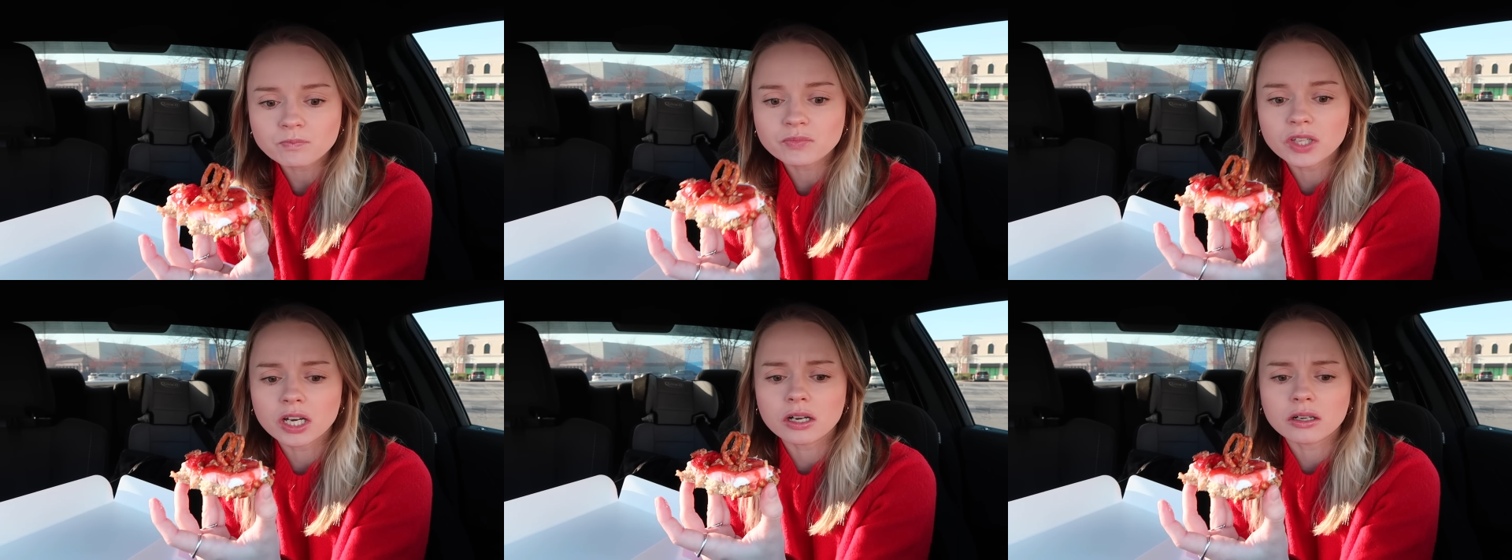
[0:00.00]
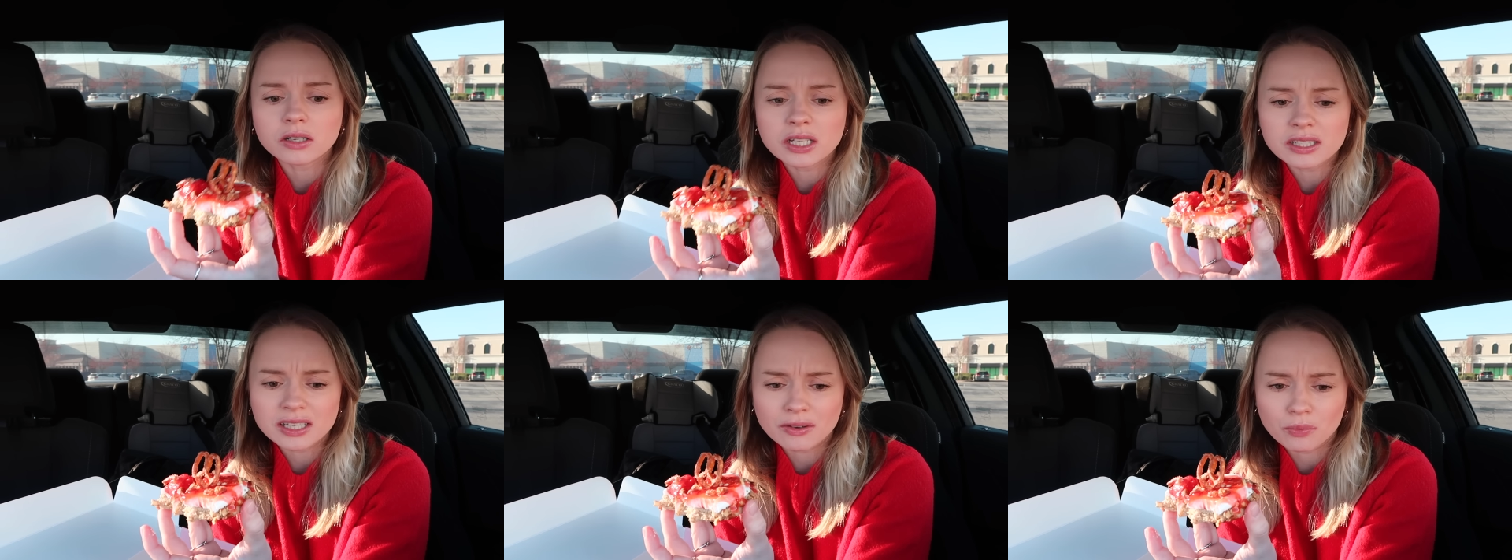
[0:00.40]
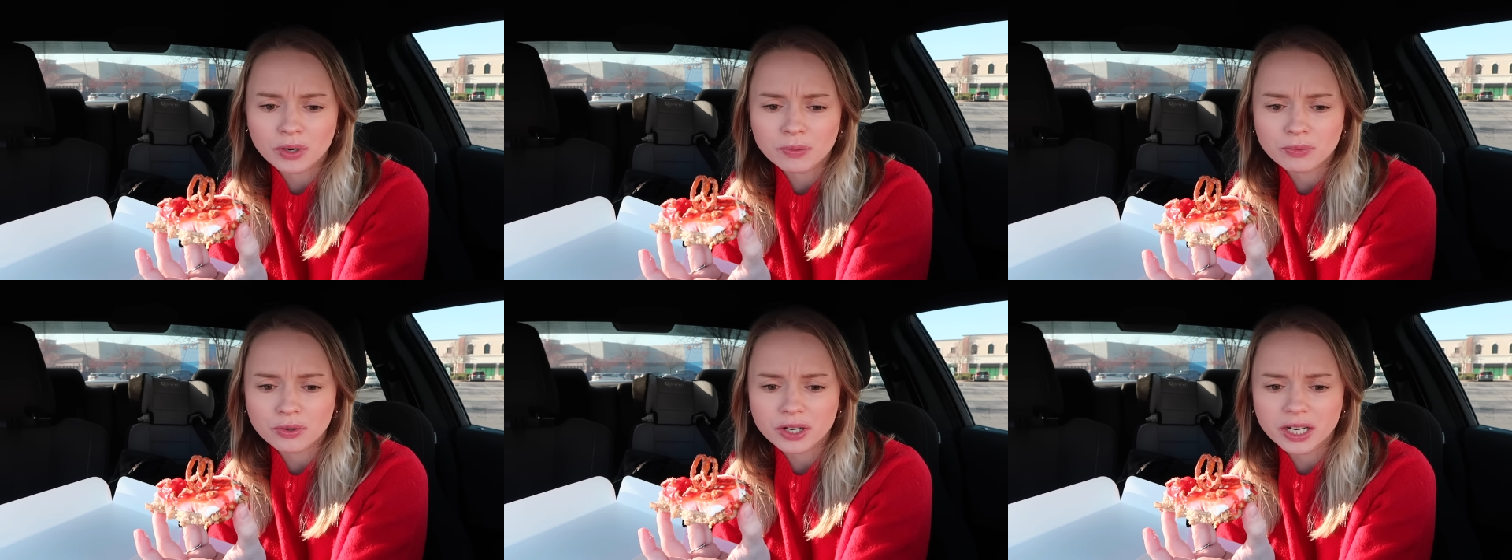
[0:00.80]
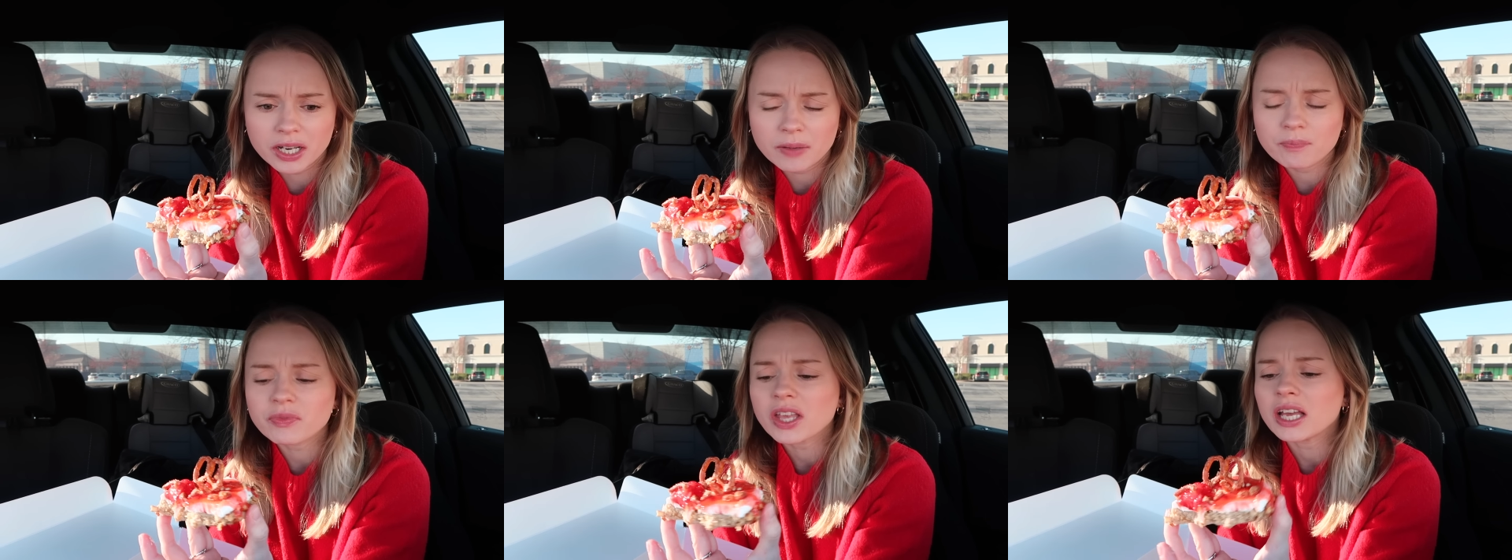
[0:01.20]
the is it whipped
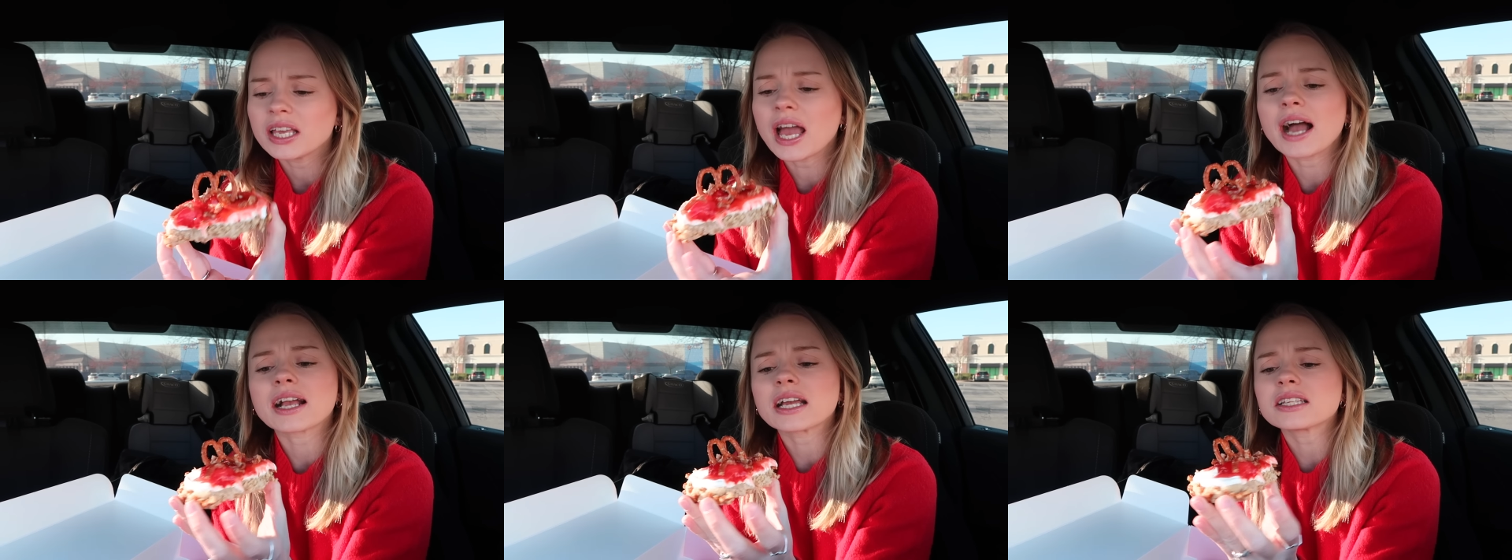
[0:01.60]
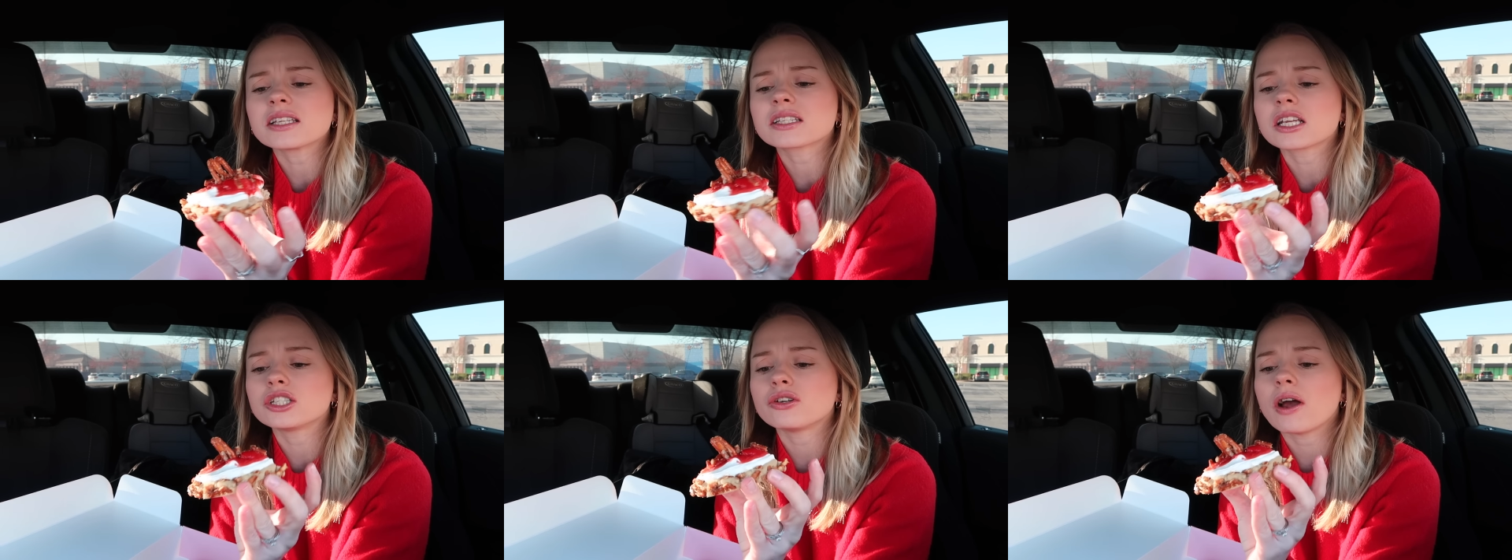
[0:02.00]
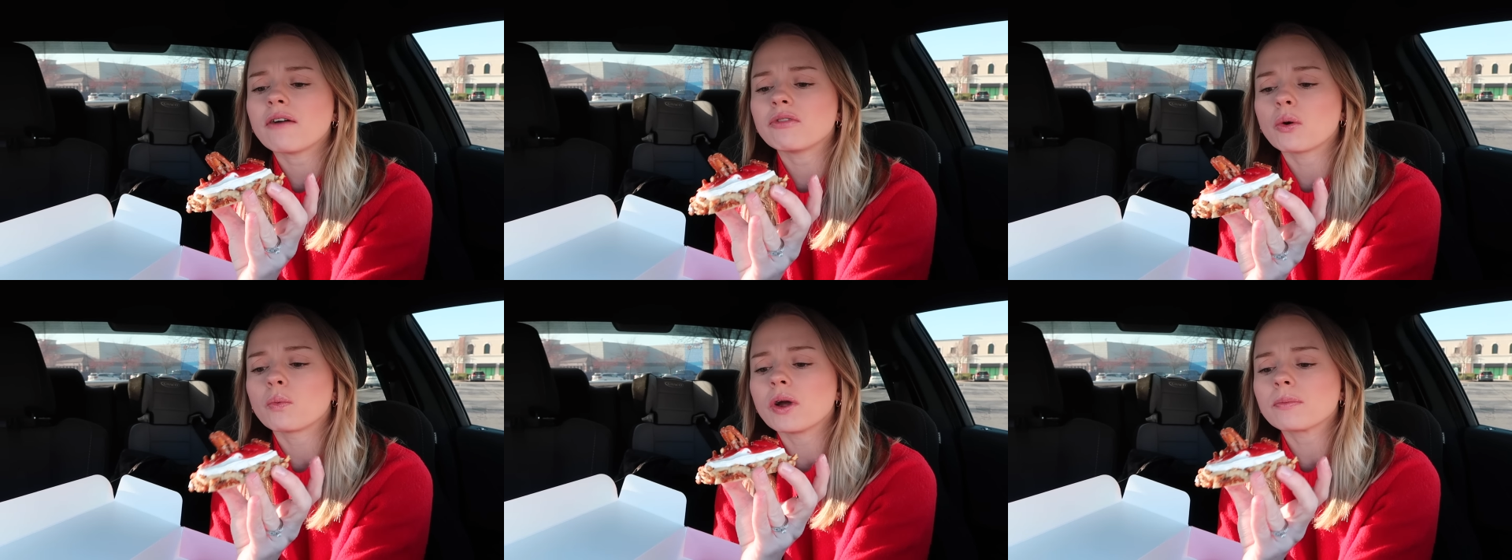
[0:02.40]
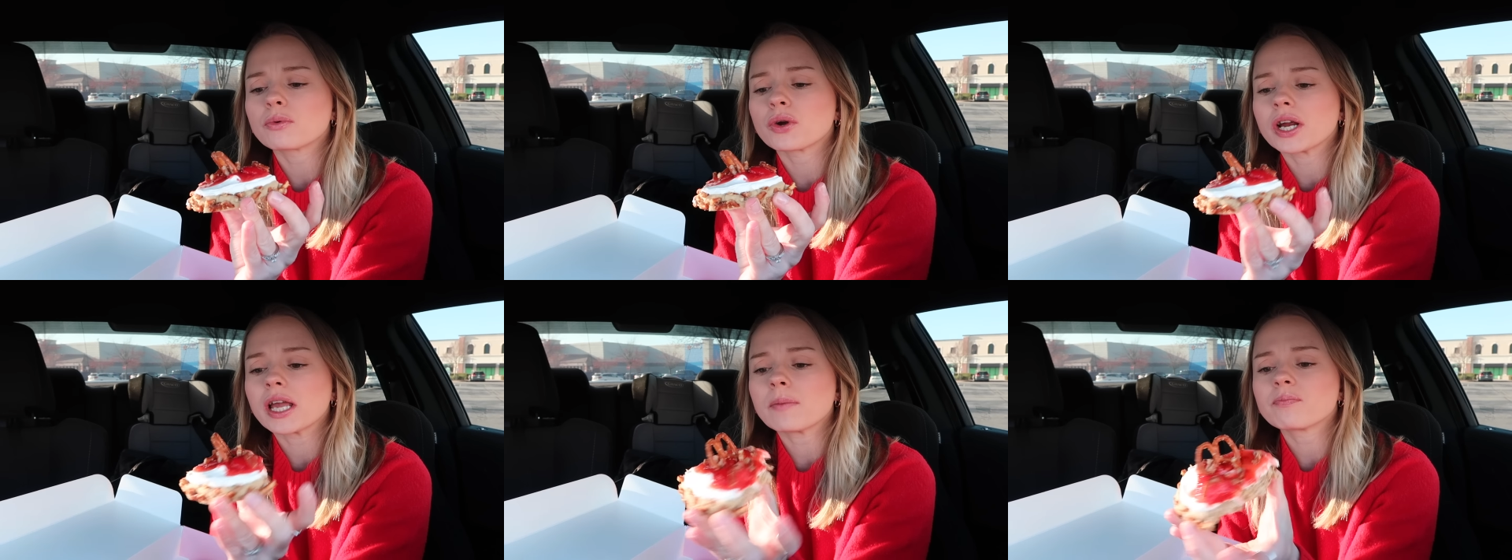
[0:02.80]
cream yeah i guess it's because you have the whipped
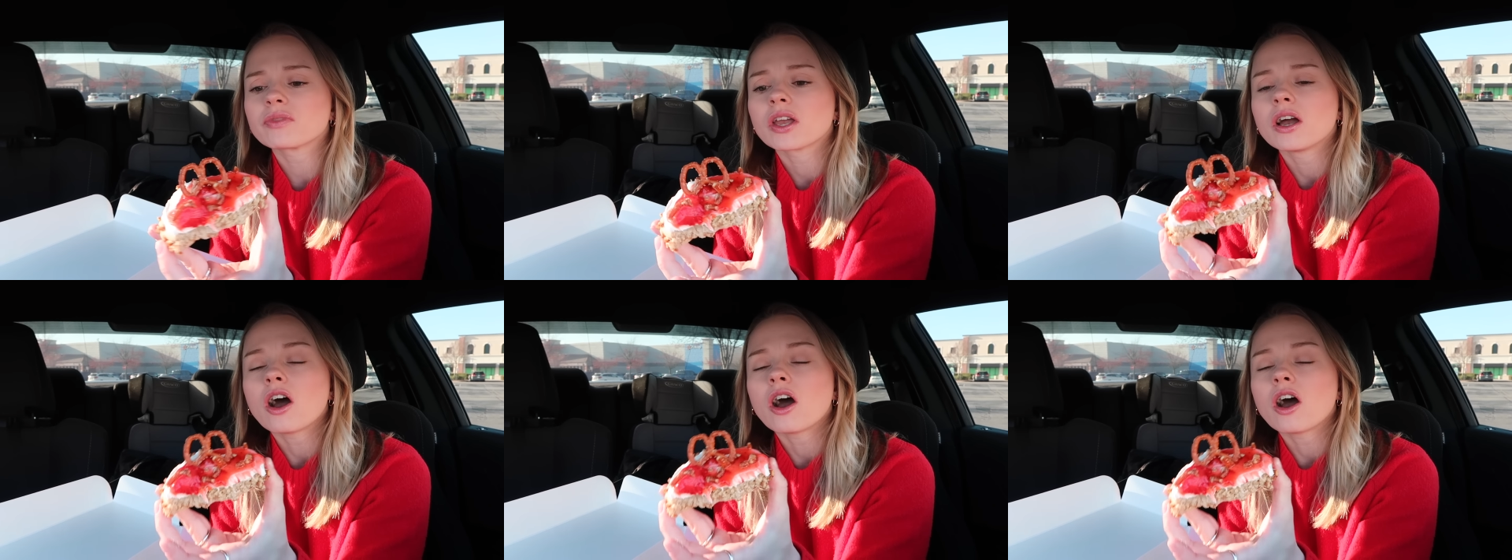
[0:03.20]
cream